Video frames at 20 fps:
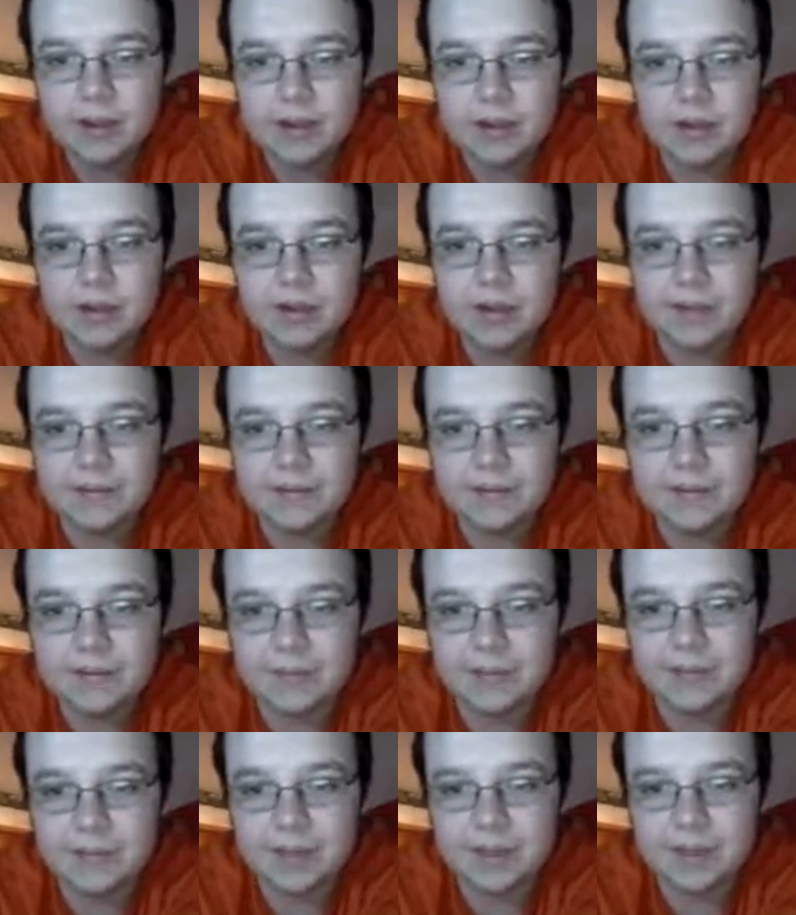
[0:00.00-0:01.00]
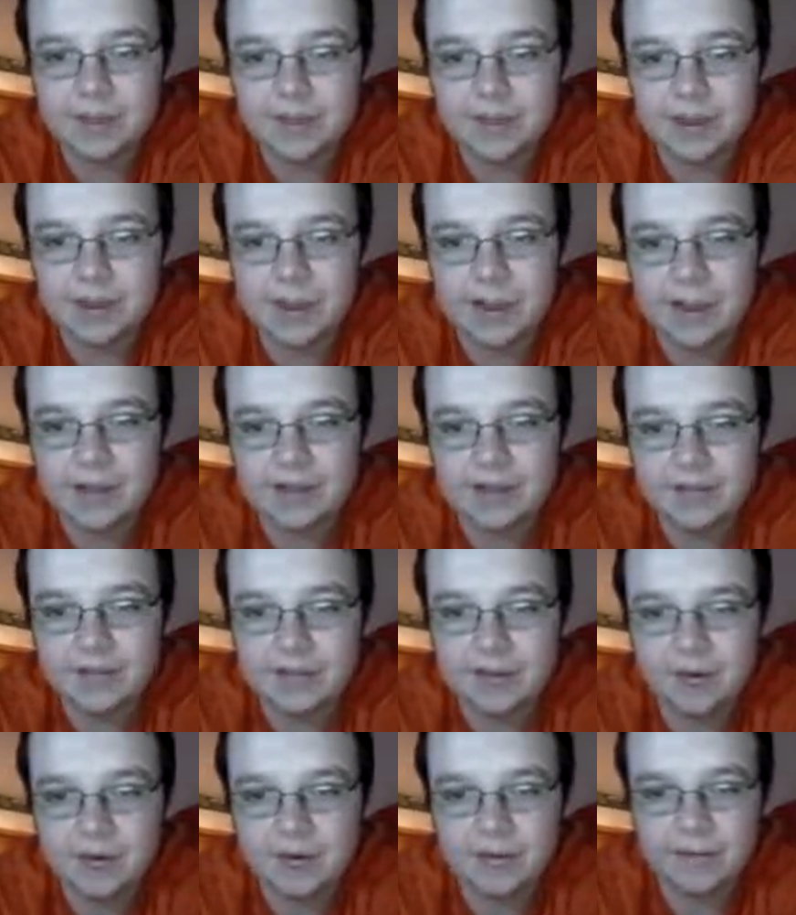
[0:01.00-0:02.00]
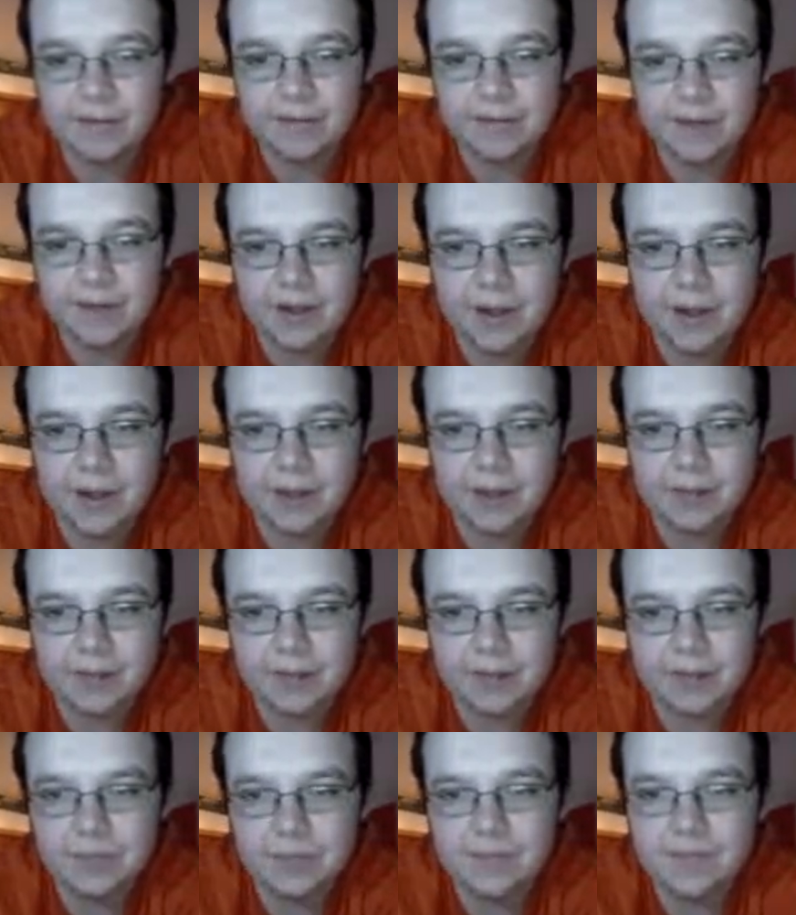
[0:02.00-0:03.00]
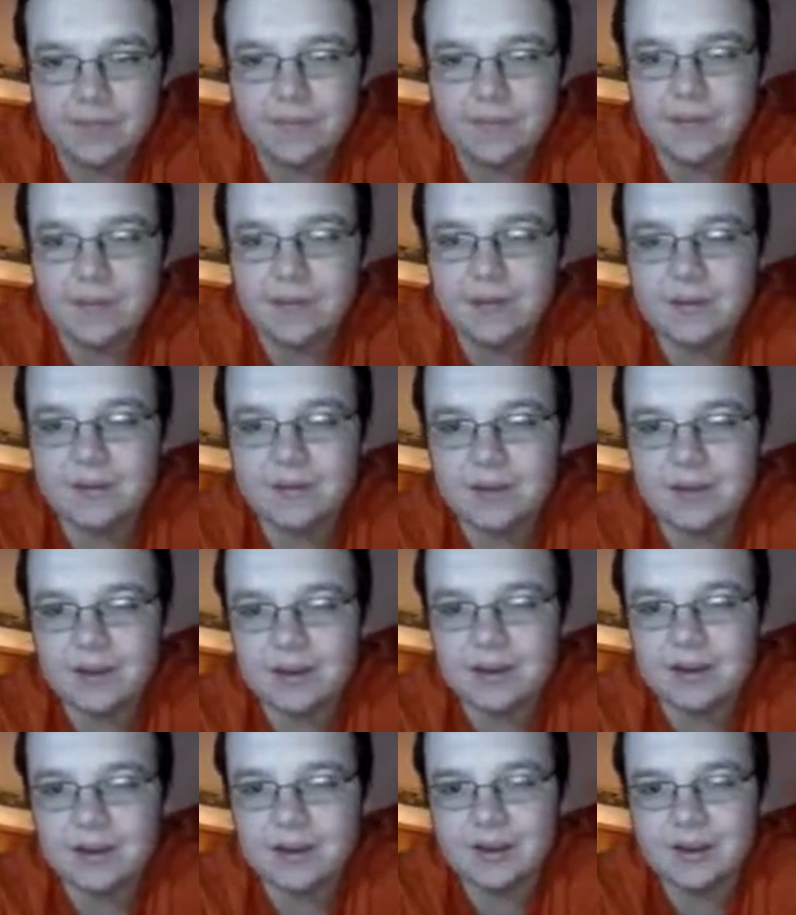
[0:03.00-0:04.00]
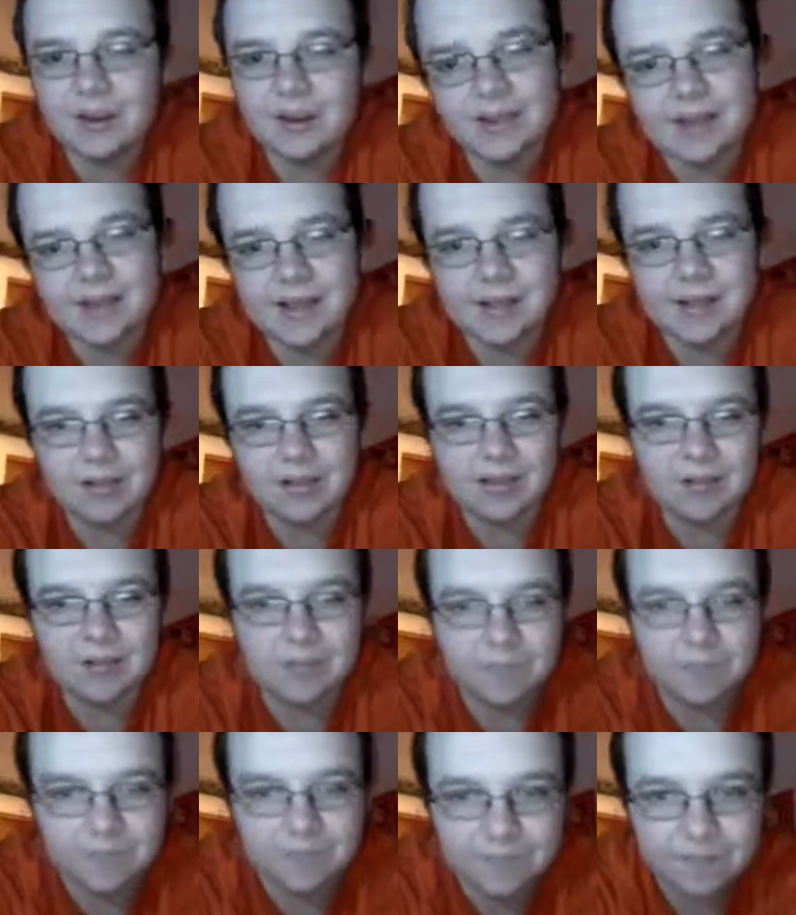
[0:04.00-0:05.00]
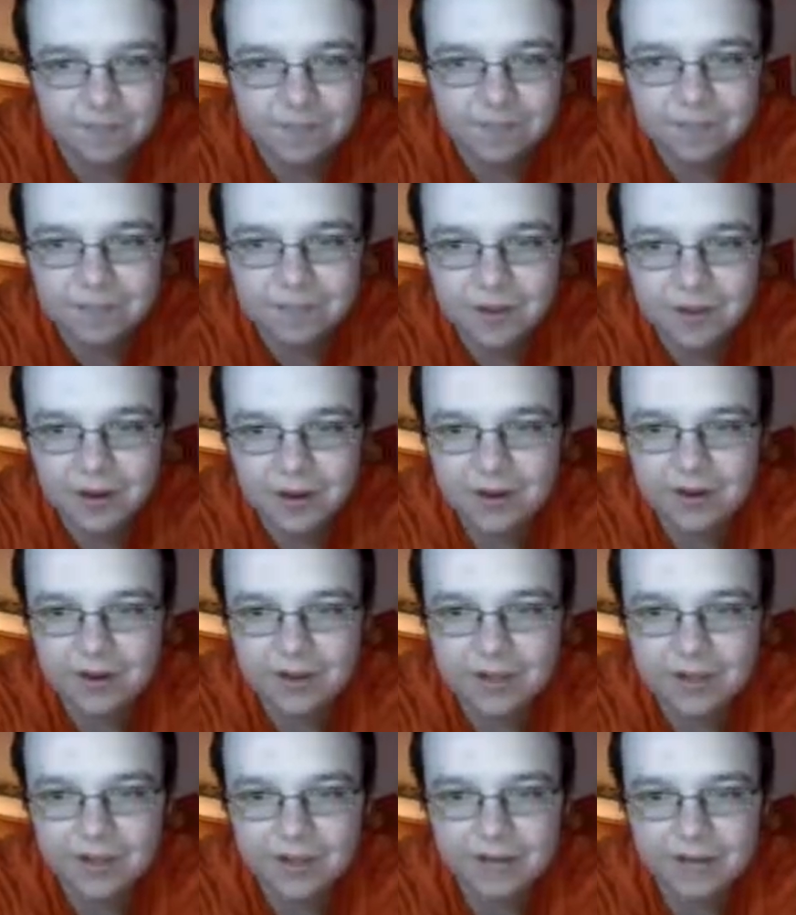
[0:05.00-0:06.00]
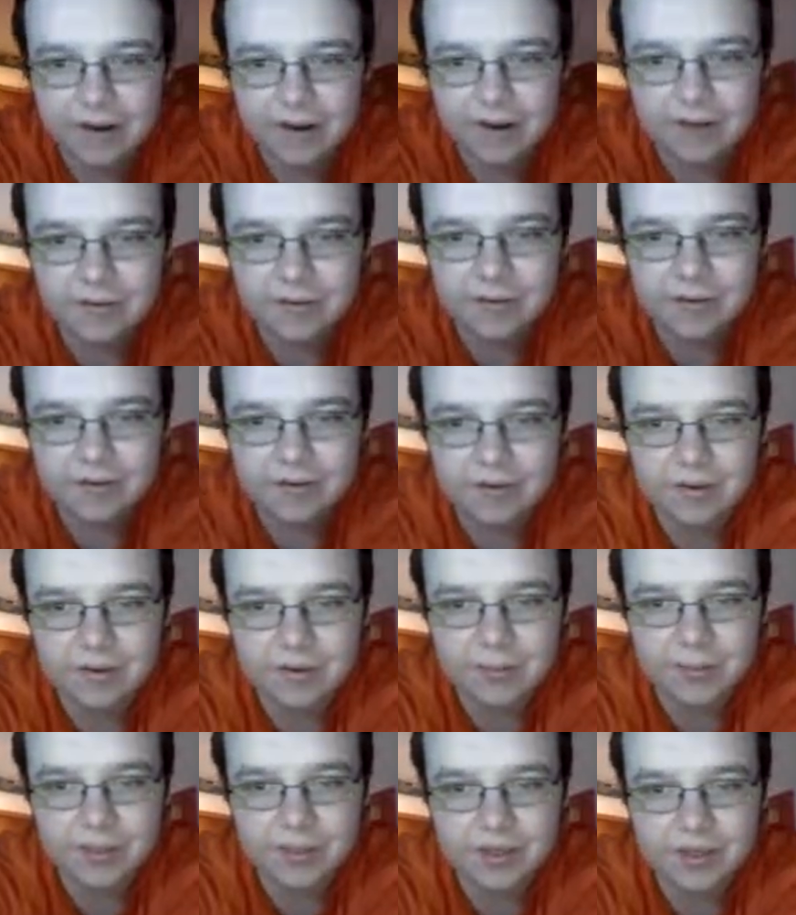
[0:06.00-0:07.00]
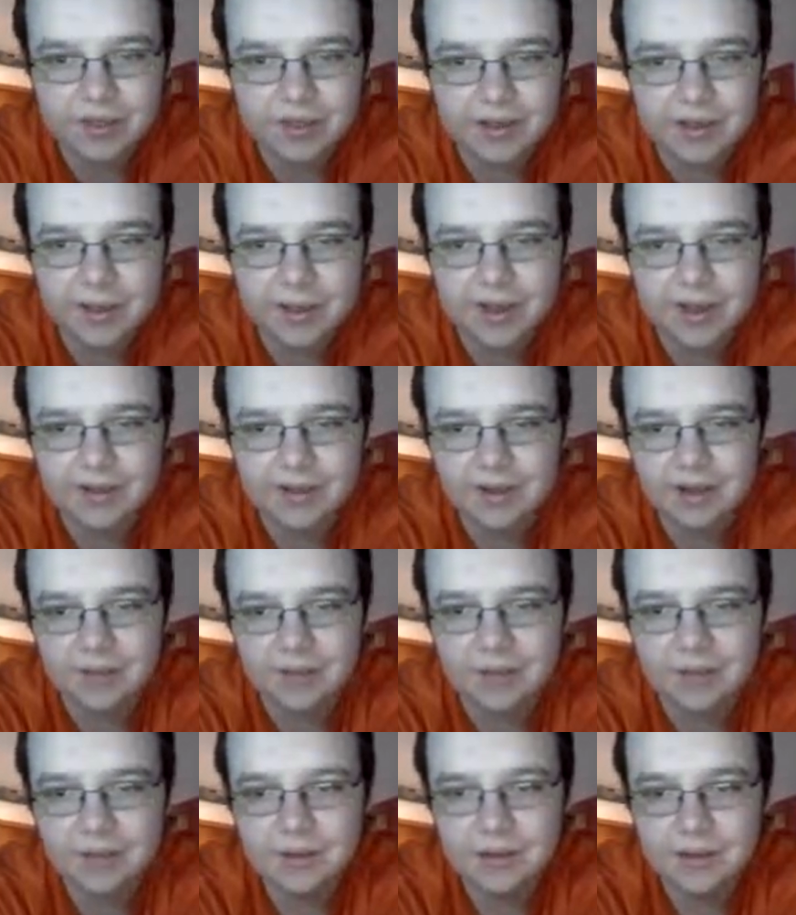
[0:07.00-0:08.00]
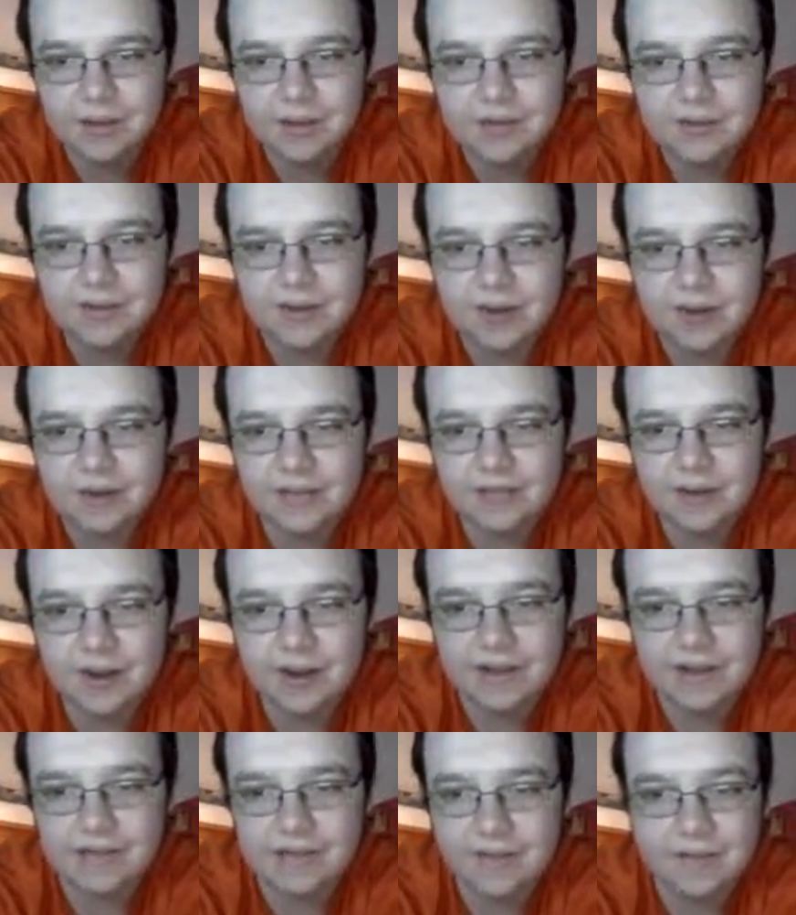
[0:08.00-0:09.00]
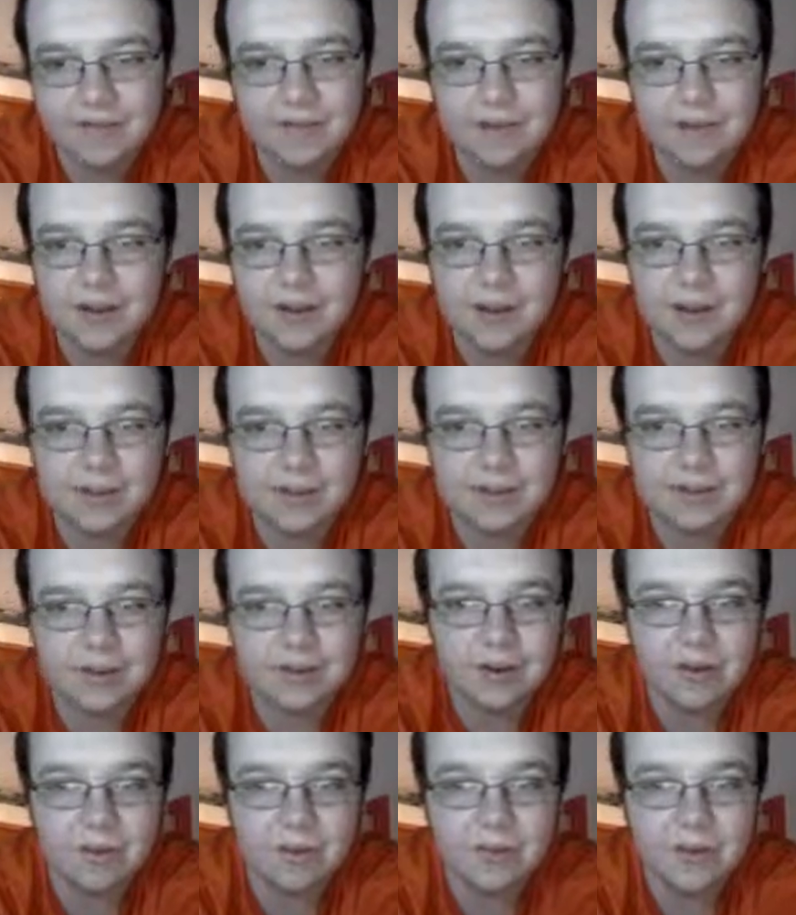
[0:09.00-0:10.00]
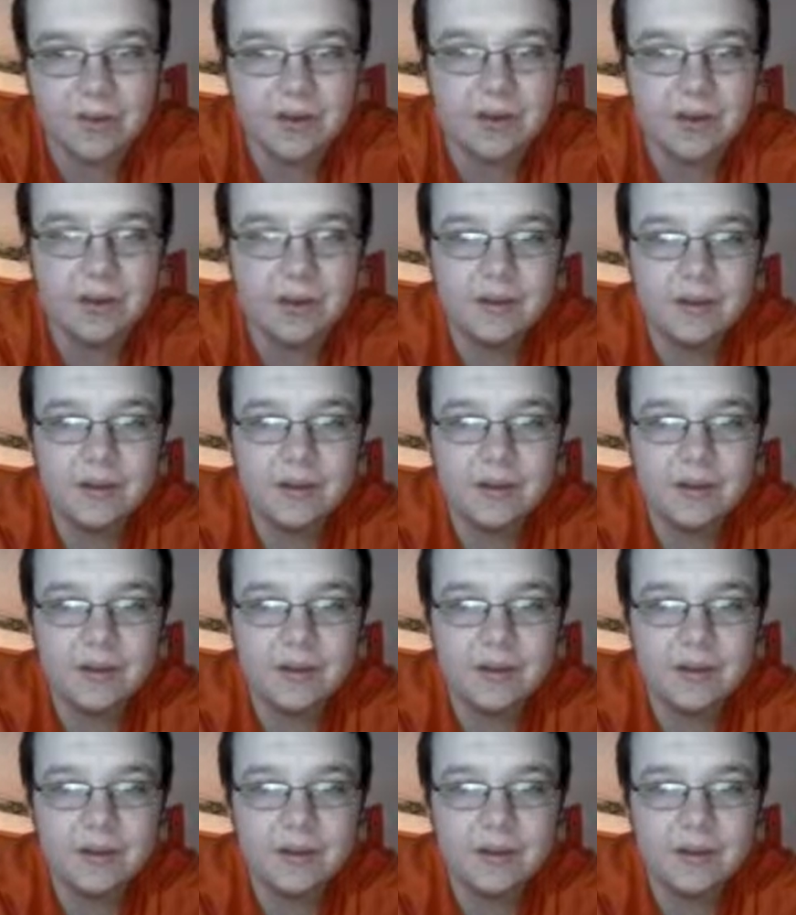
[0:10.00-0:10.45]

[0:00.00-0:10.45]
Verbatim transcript: There we put the contains up nowhere for him to go, and we he gets that little underneath without. Once again, we put the contains up, trying to find something. Nothing's open.